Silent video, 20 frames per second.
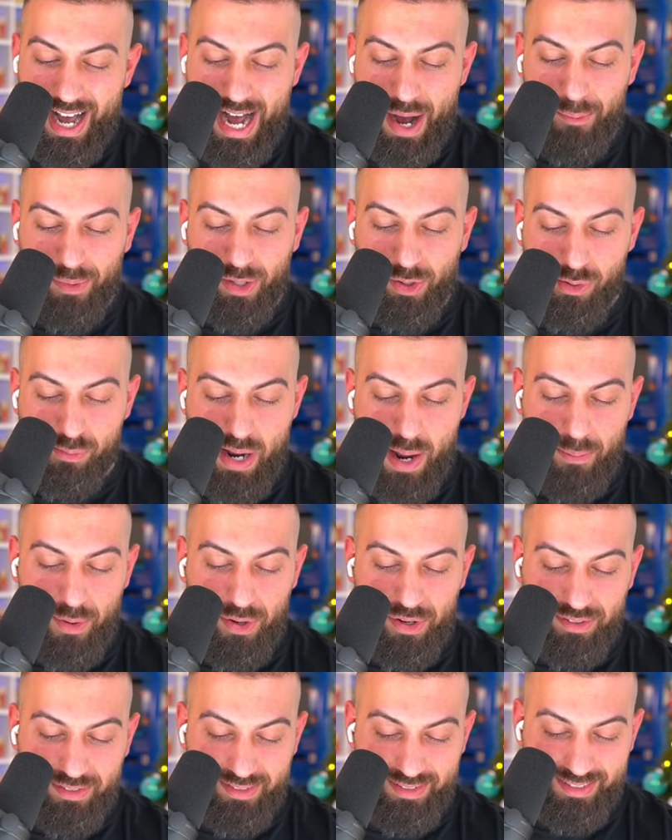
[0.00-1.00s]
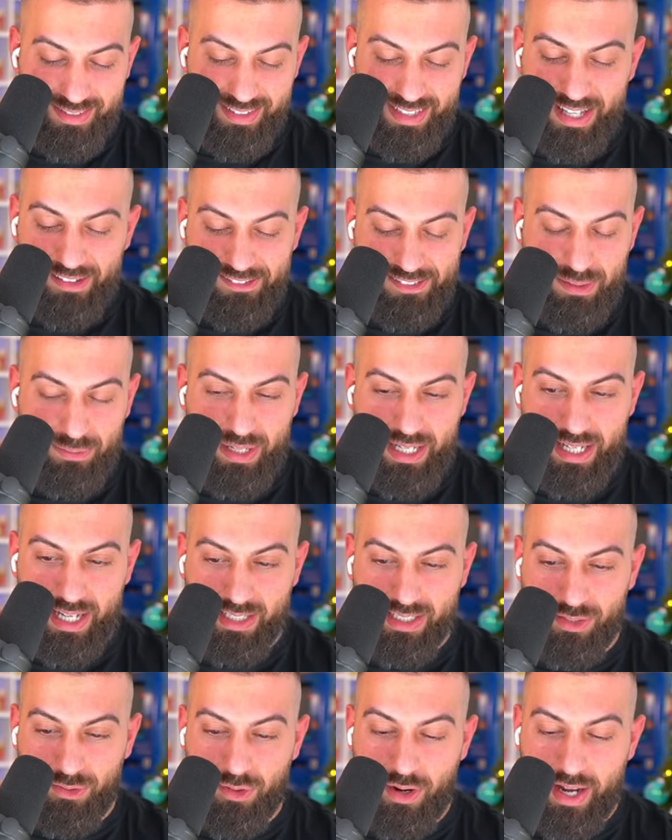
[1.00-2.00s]
I'm gonna remember somebody
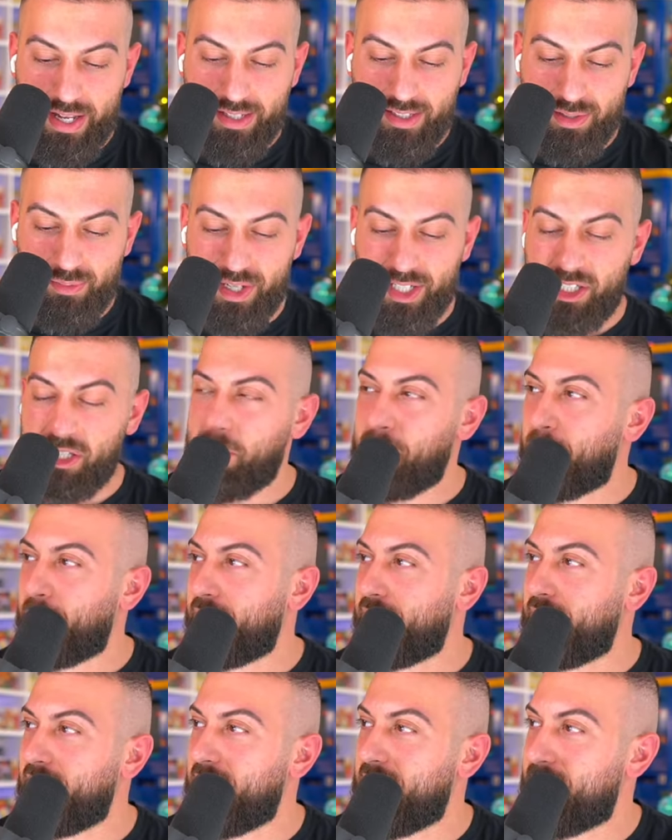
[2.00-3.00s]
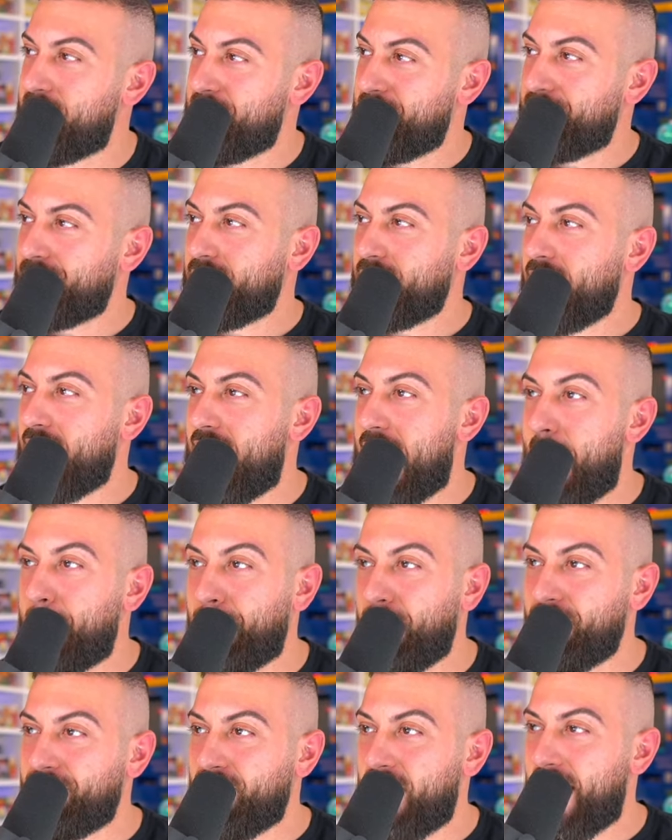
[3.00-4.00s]
gets it right, so make sure you put it in. I
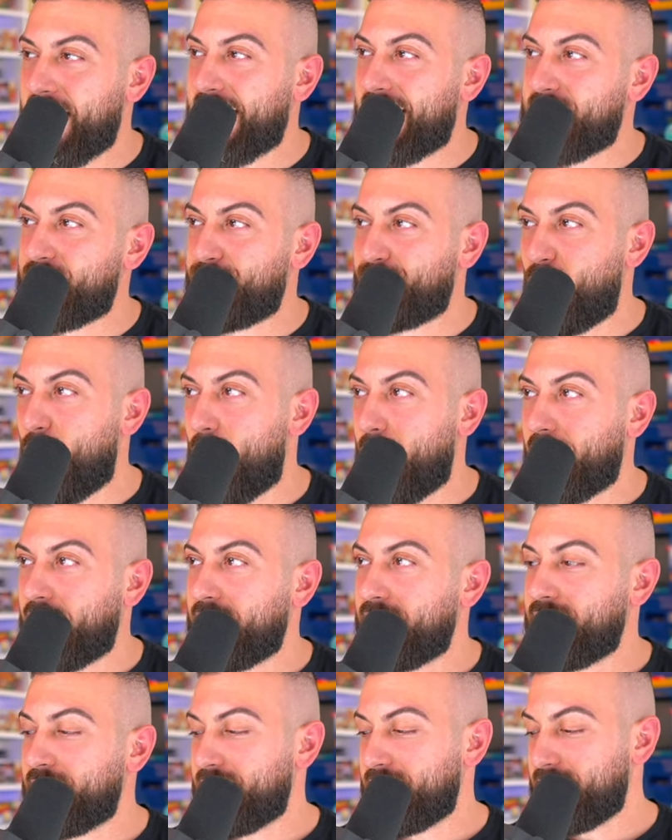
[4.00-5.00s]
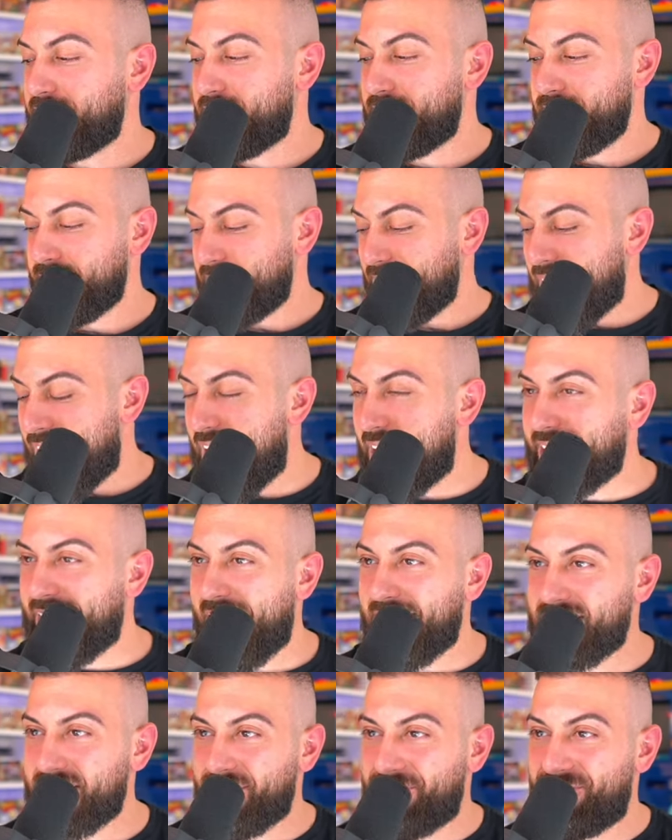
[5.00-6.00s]
put I guessed four. I
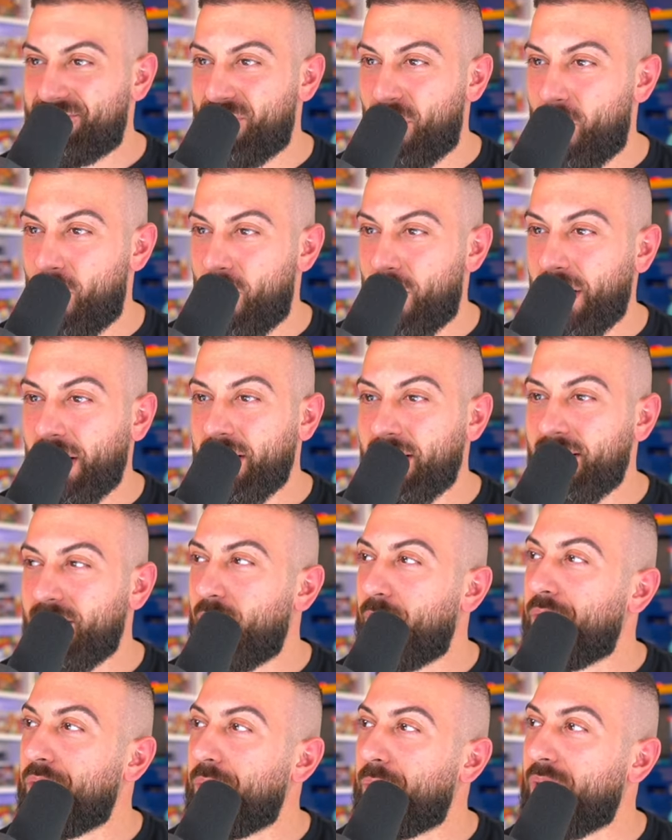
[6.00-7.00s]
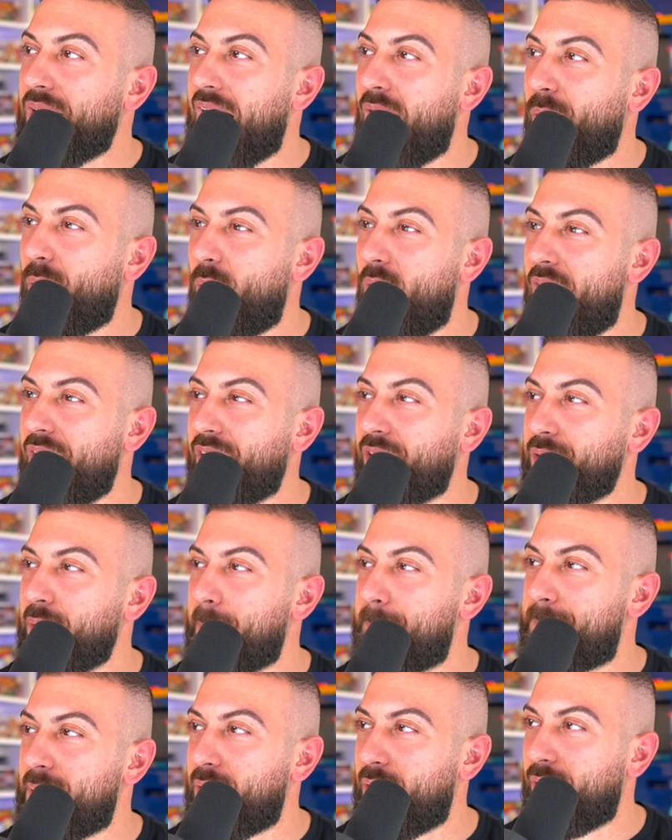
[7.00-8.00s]
guessed four. We got one on the
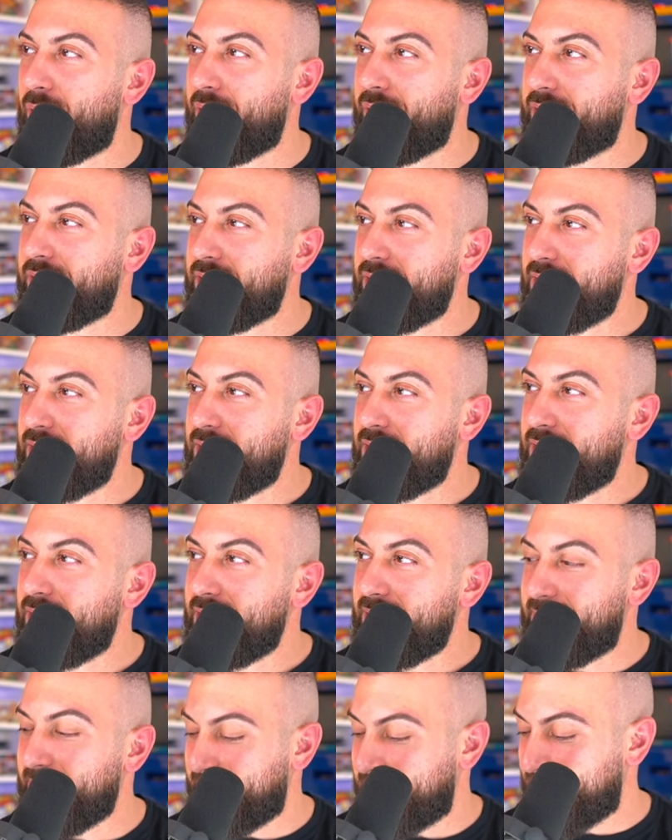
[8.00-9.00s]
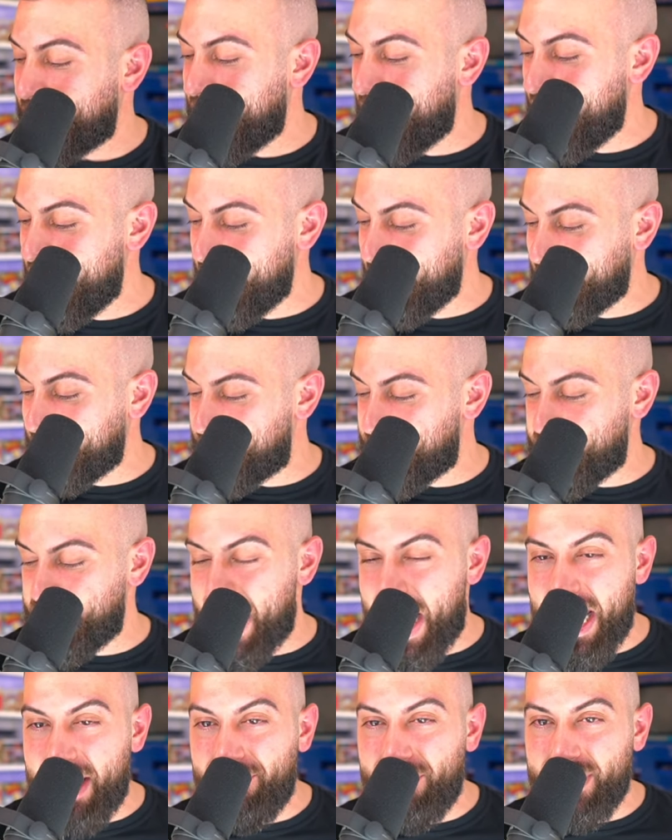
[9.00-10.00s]
board. The king
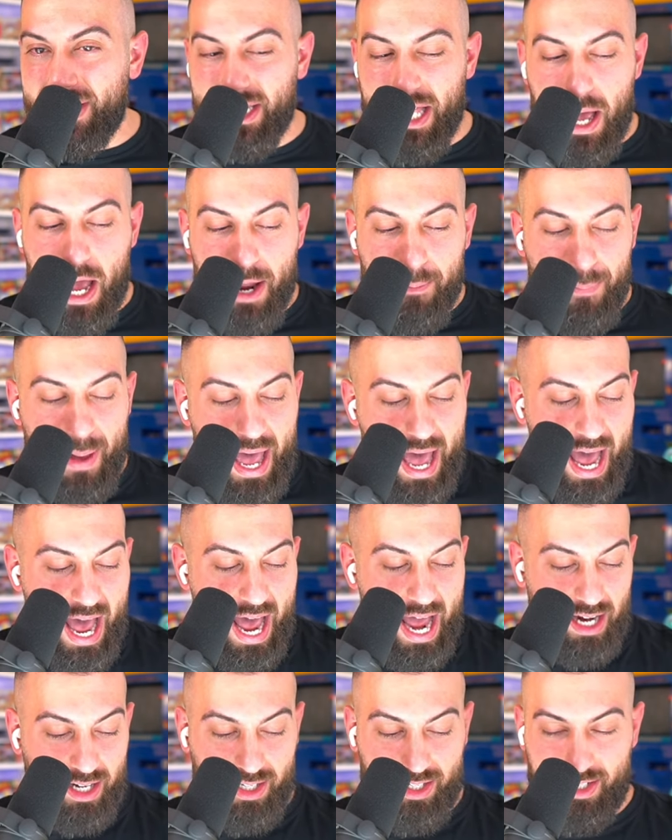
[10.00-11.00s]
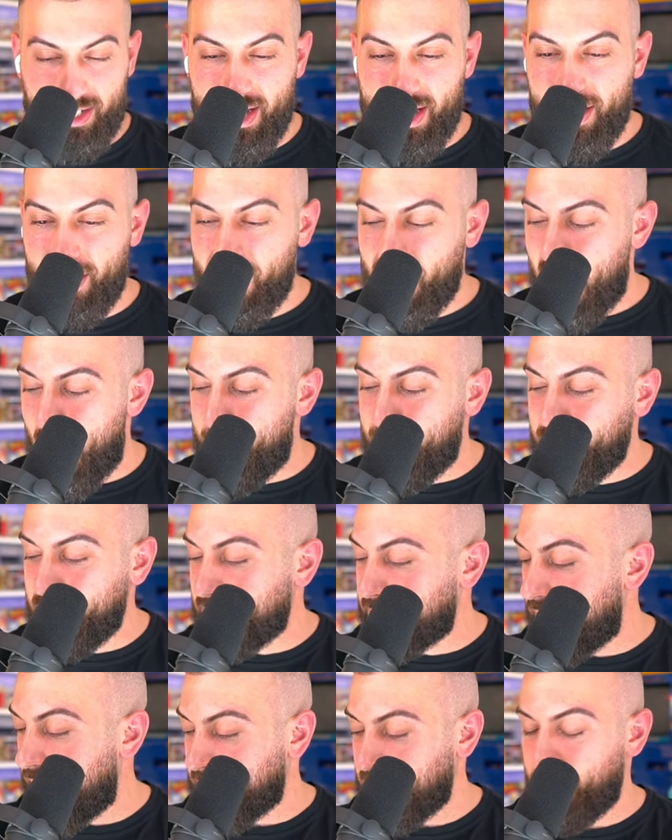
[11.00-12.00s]
saving that pack. I mean, the
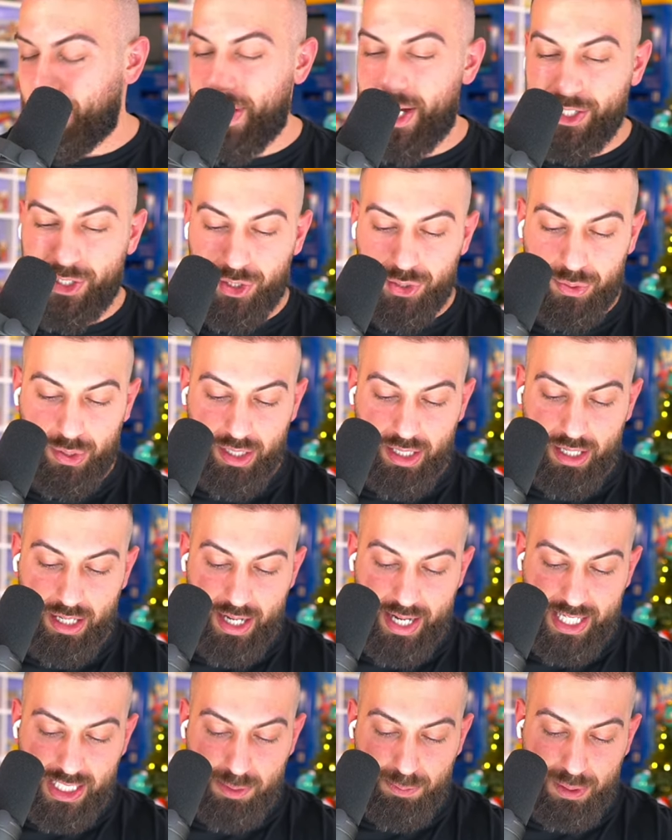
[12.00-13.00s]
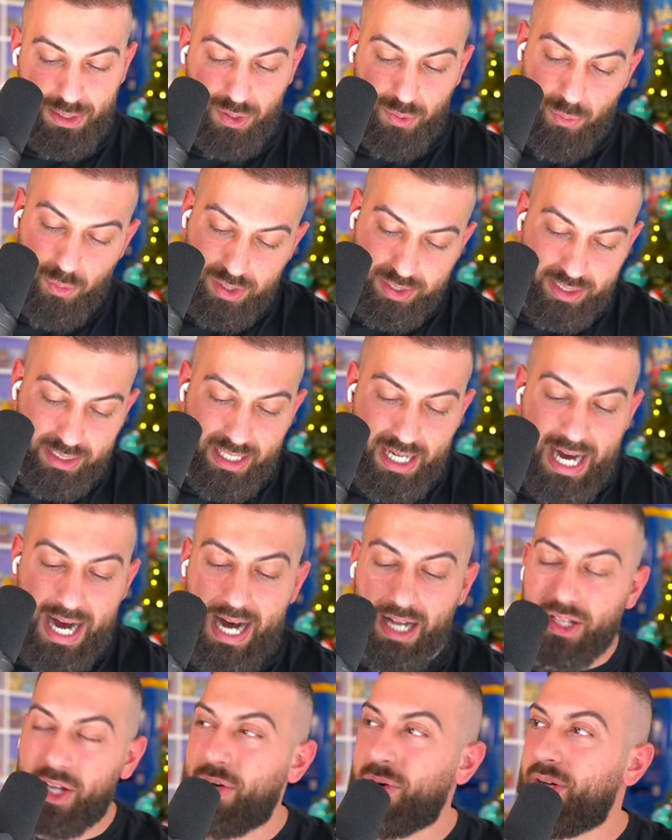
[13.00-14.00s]
Electabuzz was really nice, but there wasn't a
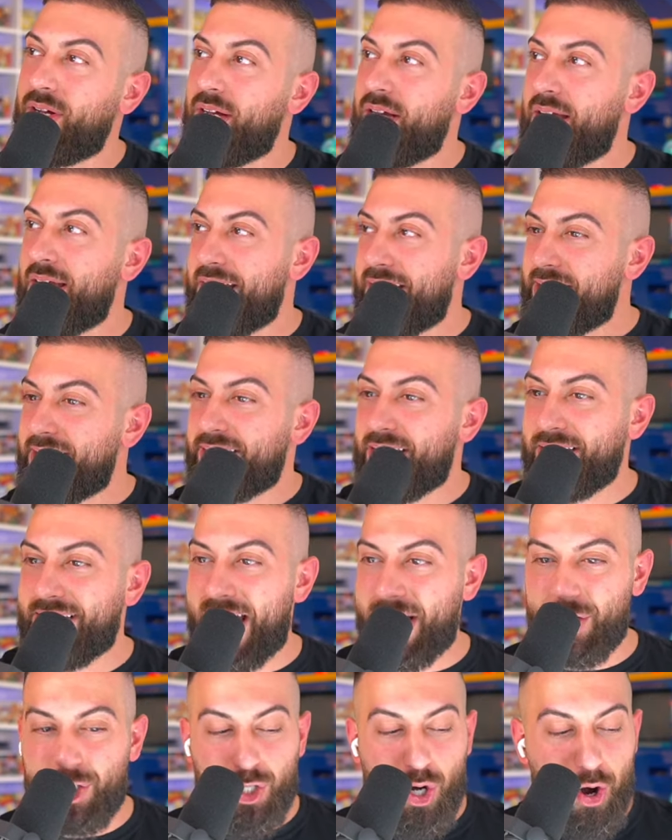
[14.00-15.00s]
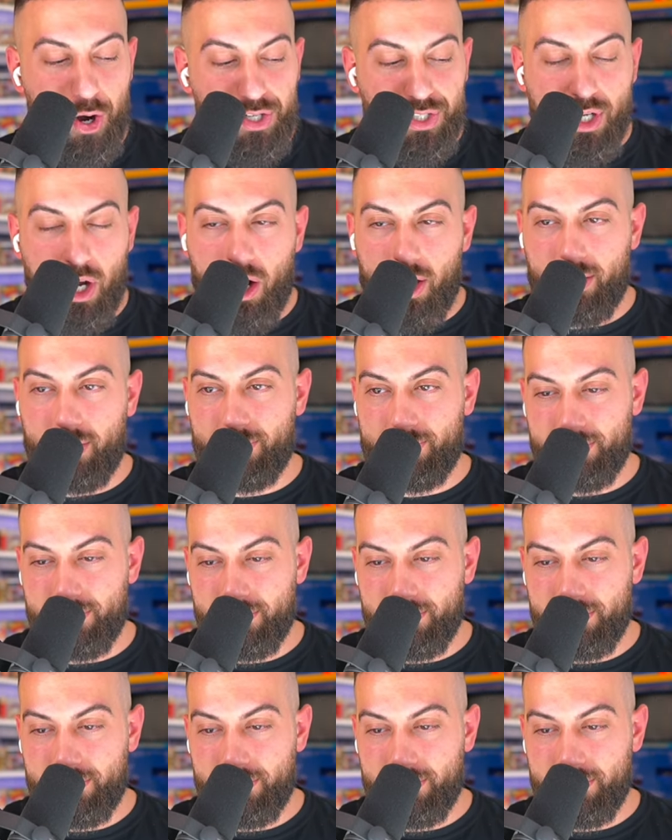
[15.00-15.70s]
hollow. Then that Charizard.